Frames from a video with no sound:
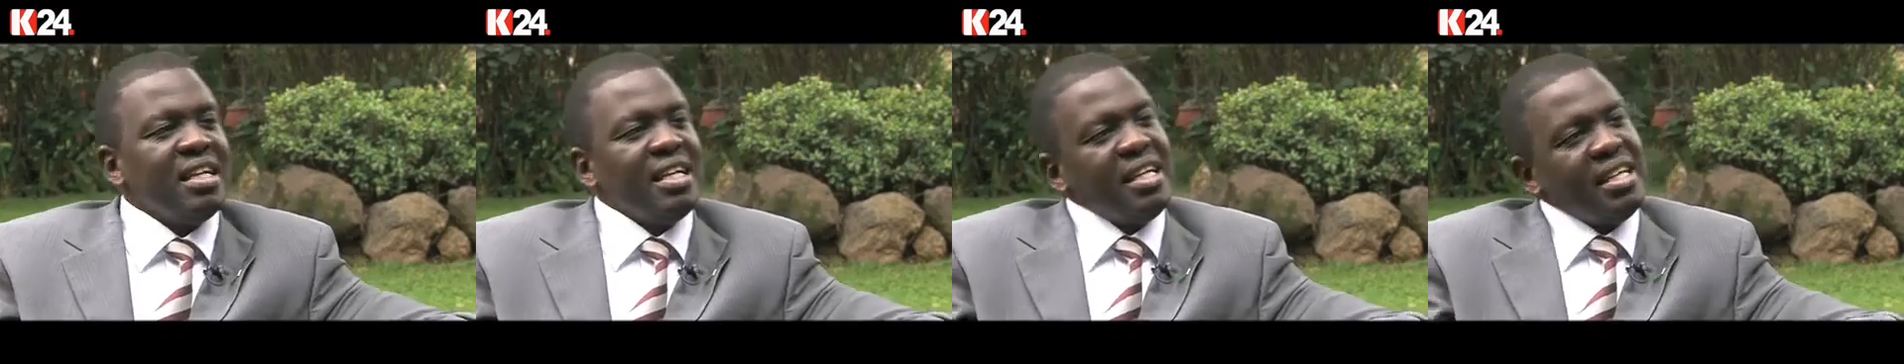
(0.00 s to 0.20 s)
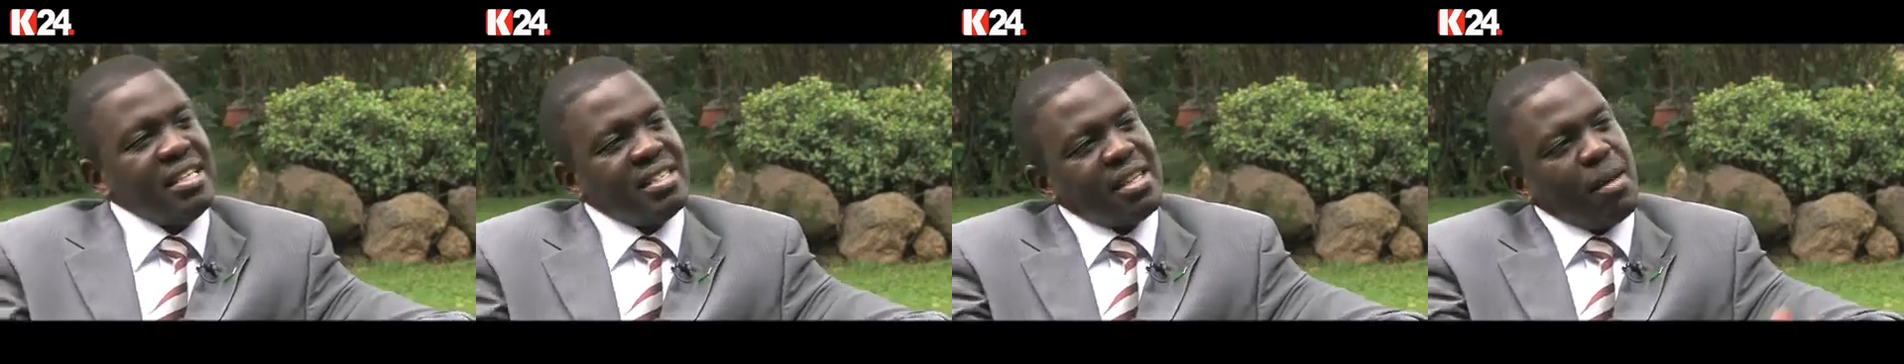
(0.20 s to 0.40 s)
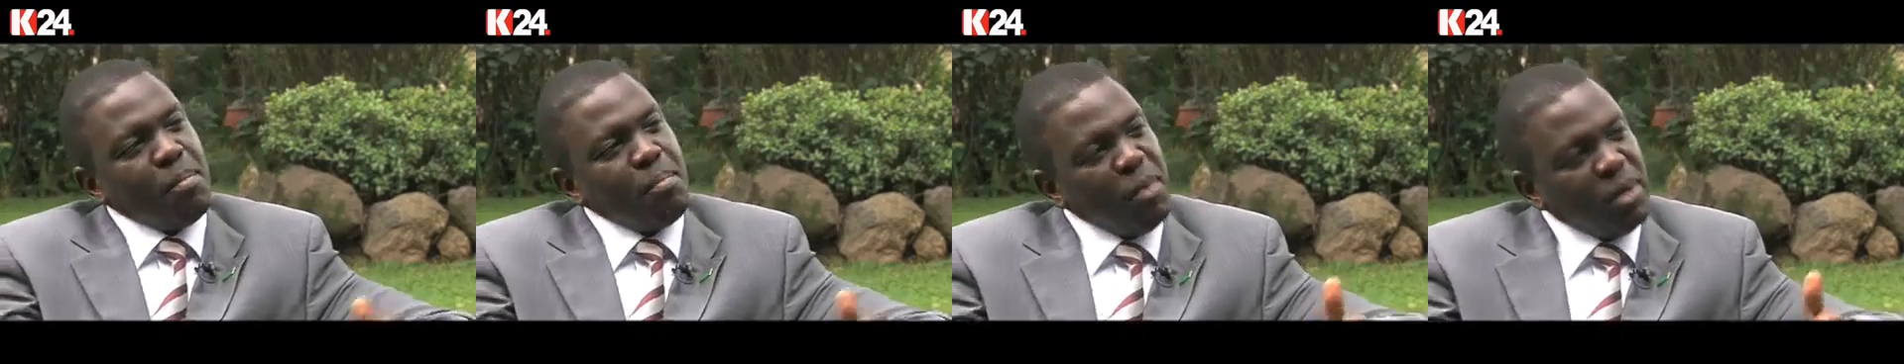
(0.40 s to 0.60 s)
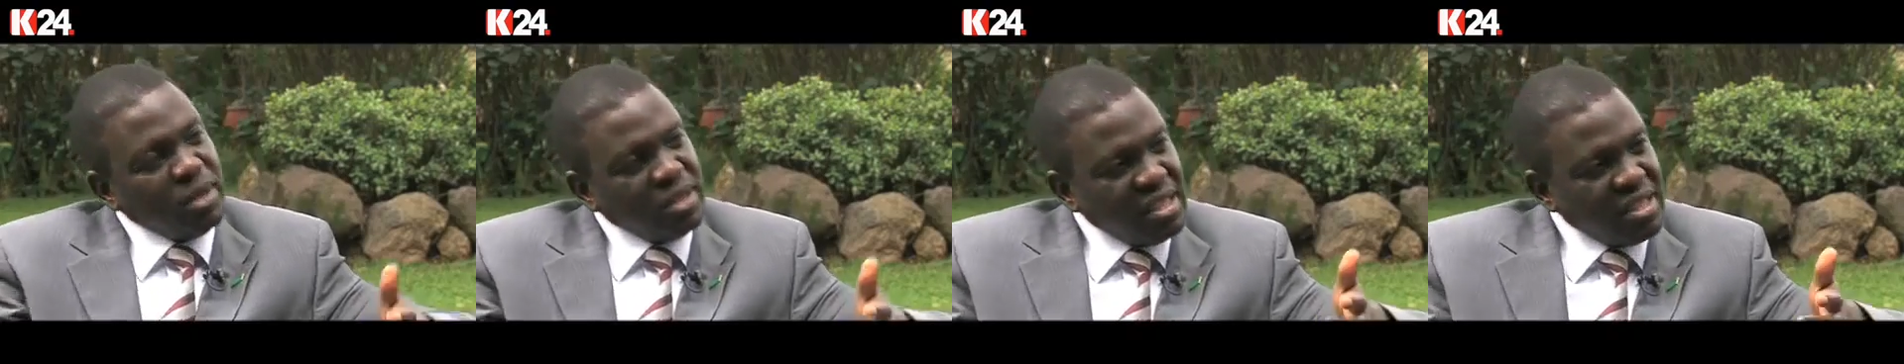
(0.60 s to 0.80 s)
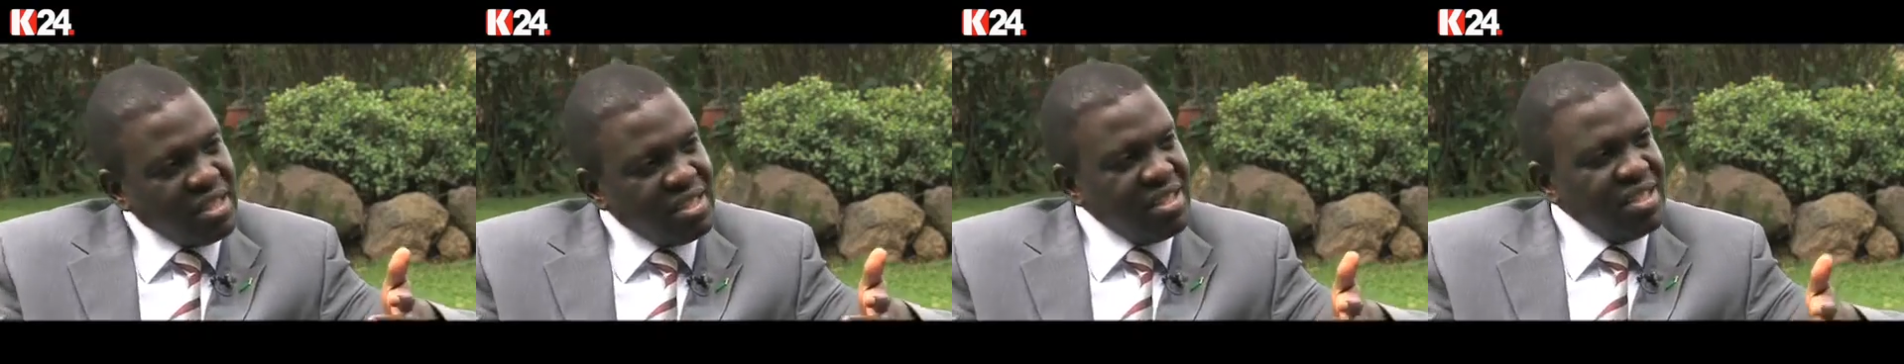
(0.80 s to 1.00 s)
is
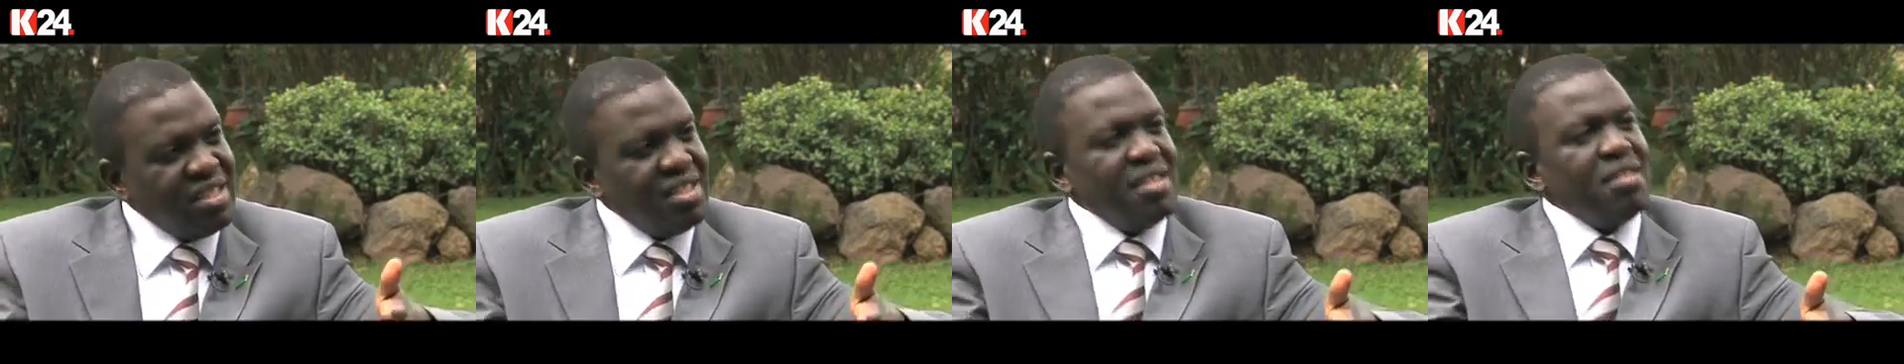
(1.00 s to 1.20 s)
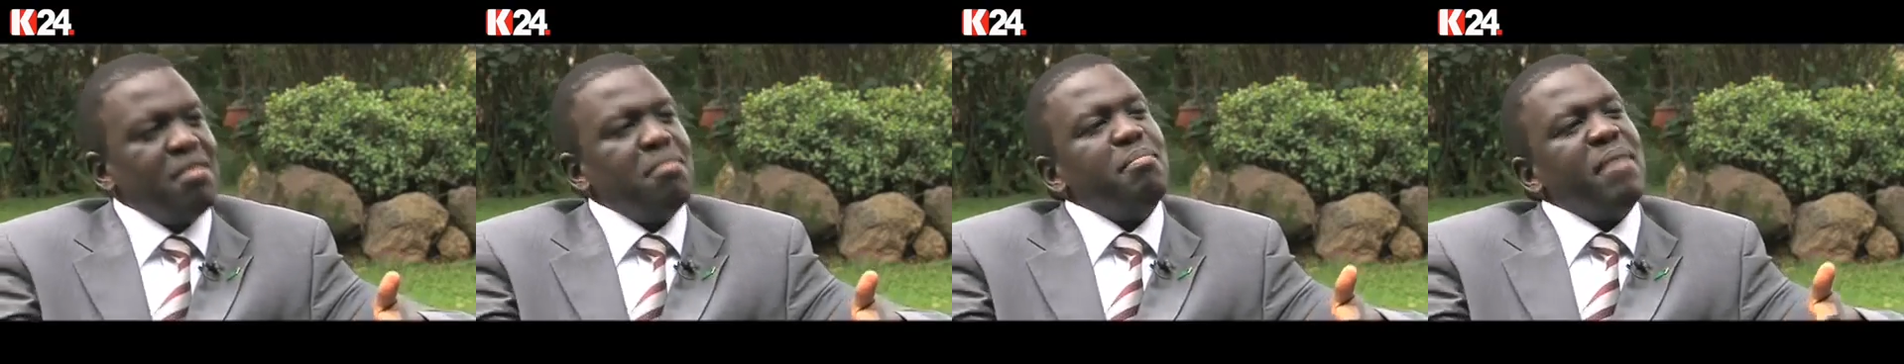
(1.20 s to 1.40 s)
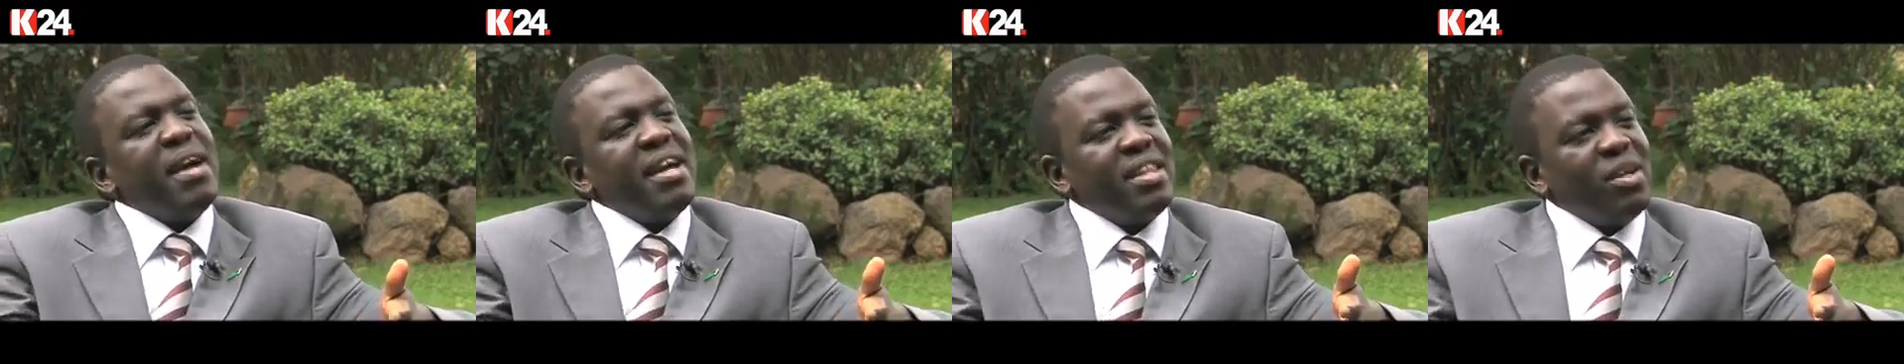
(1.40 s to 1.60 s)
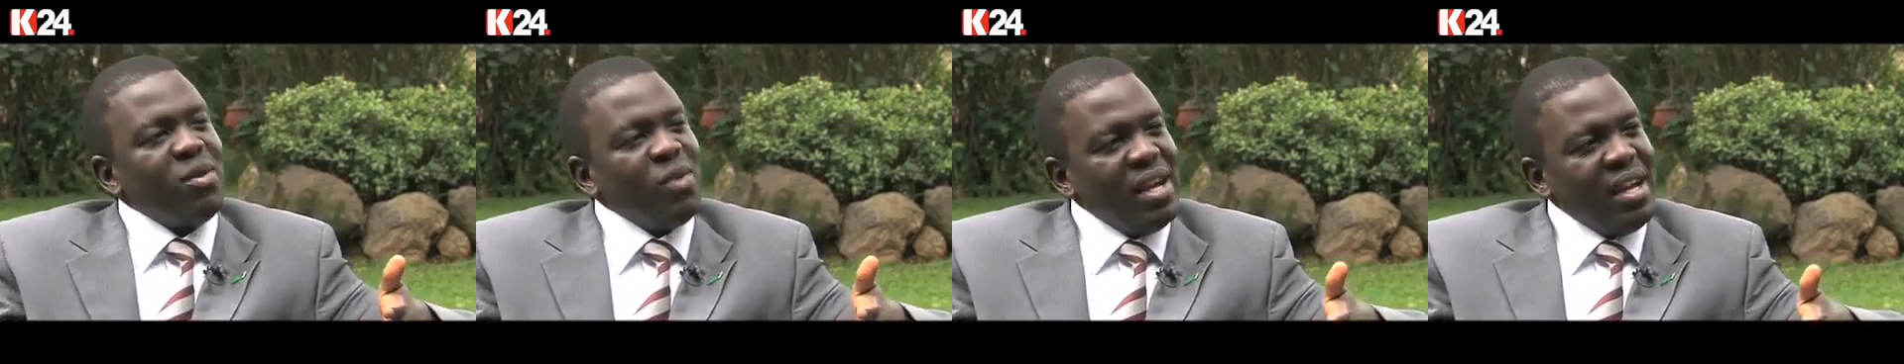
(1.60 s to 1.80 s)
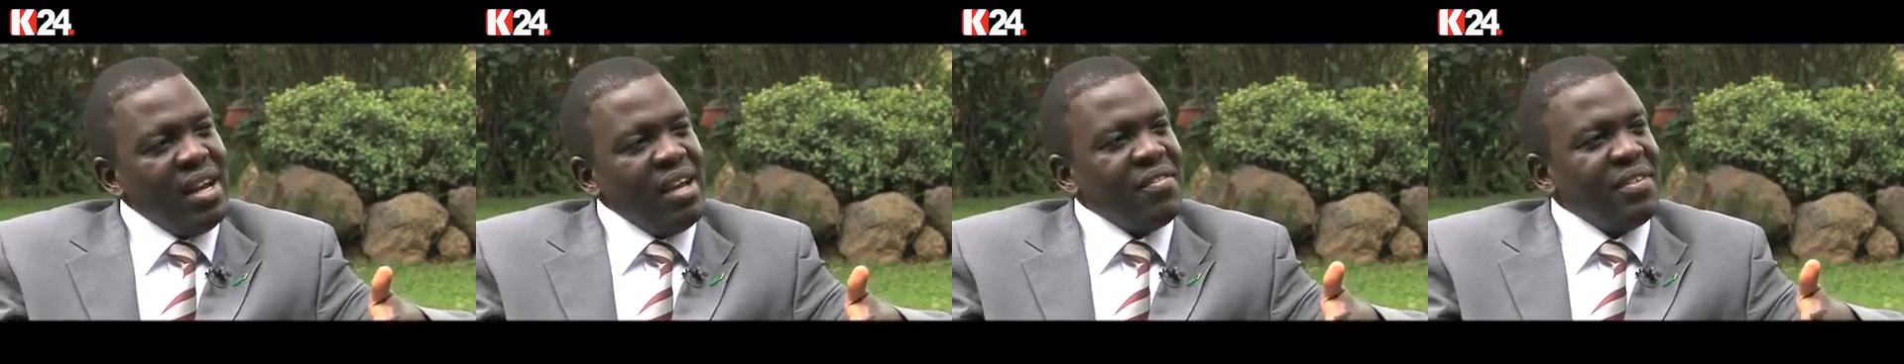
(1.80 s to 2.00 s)
supported by the
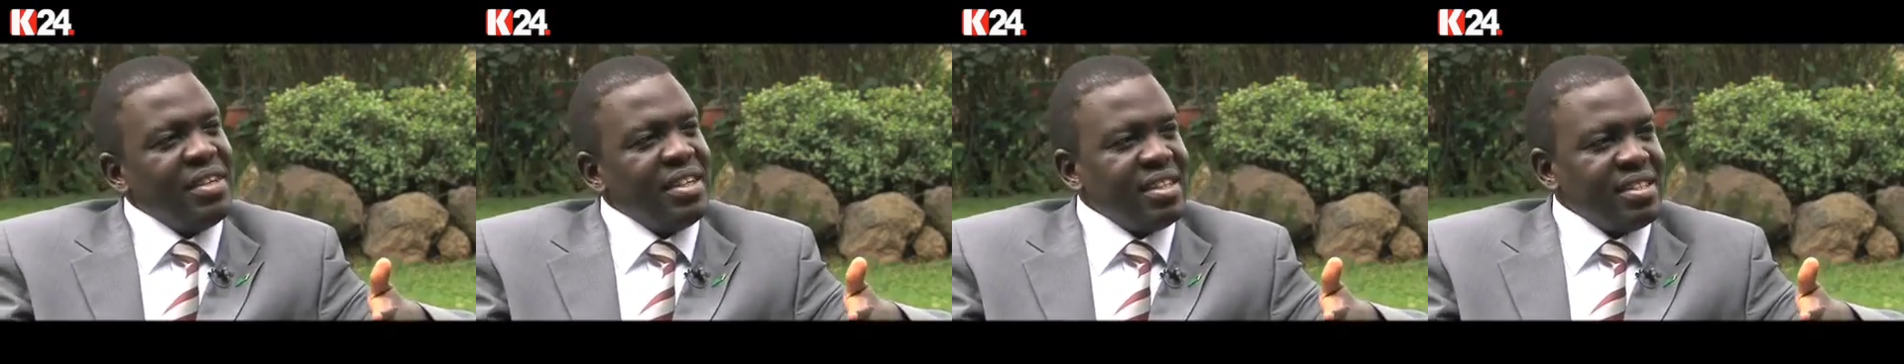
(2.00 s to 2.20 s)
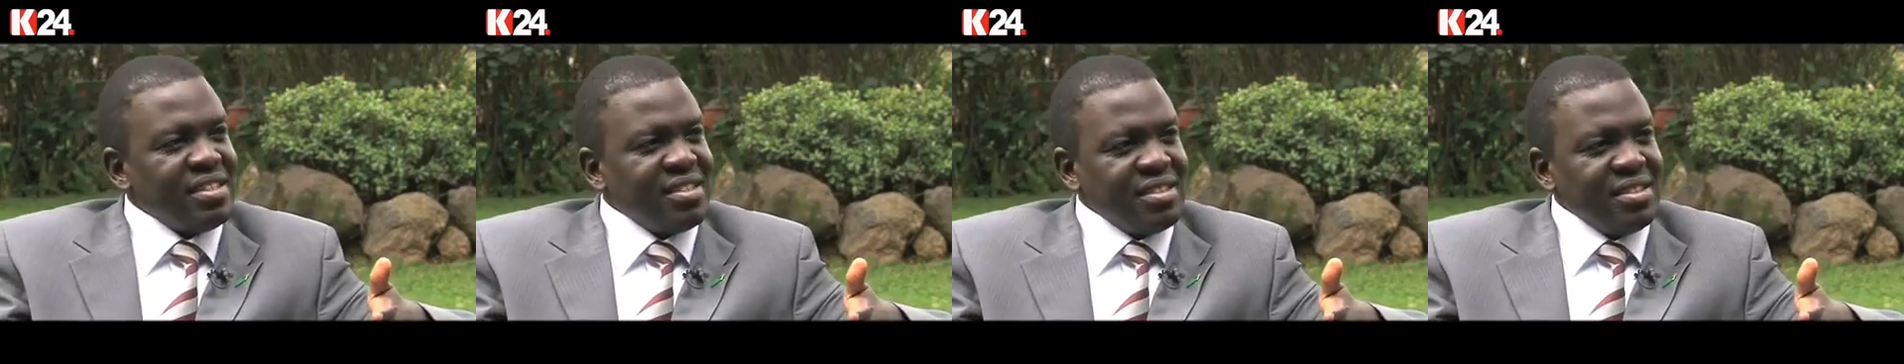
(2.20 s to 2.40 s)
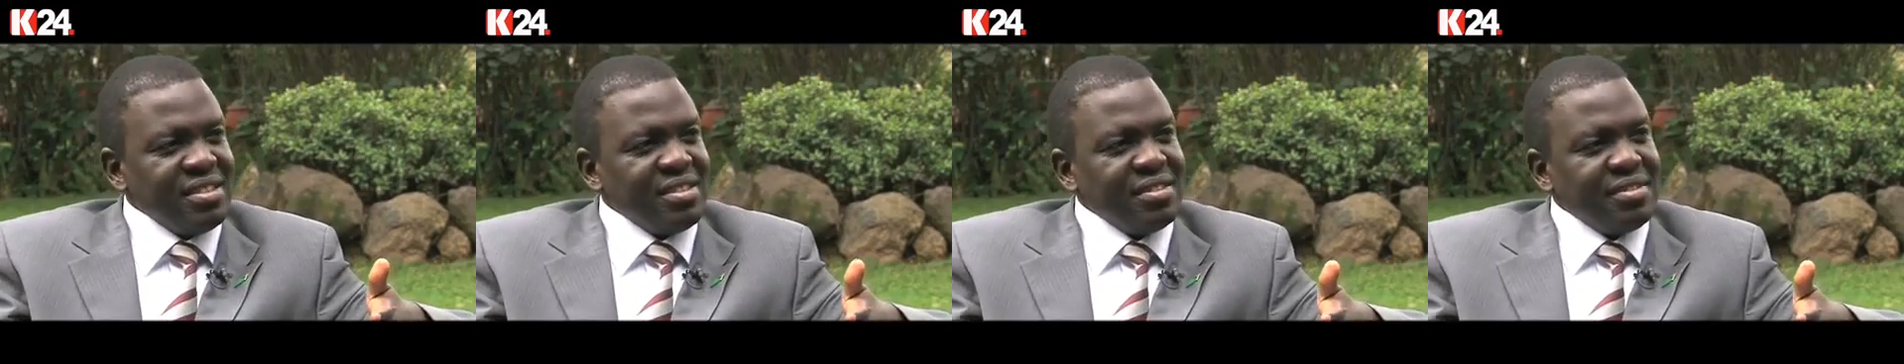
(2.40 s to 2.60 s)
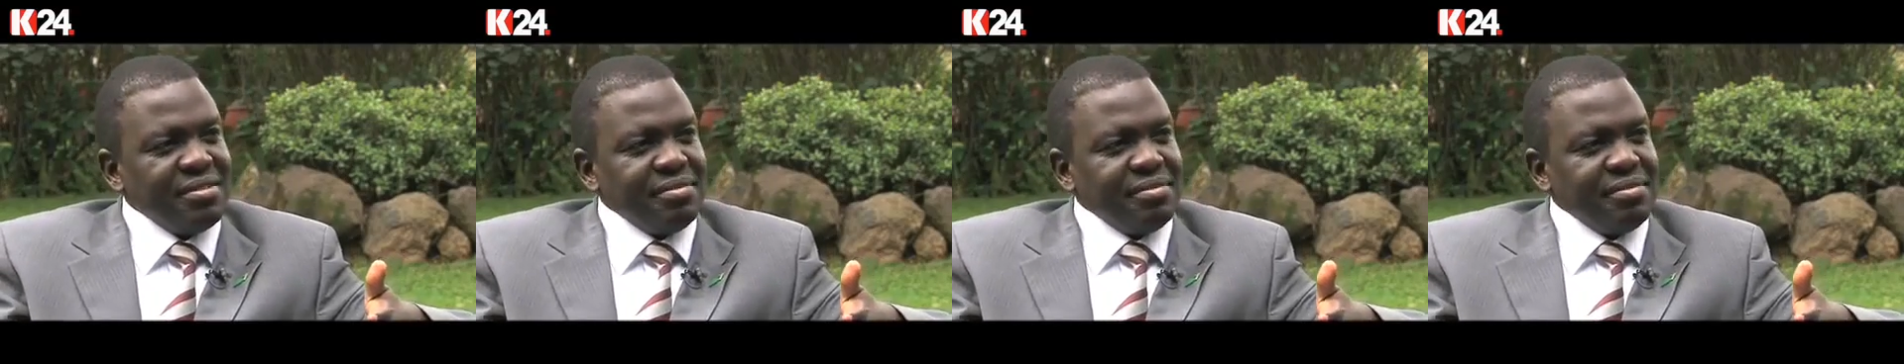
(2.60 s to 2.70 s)
wildlife industry.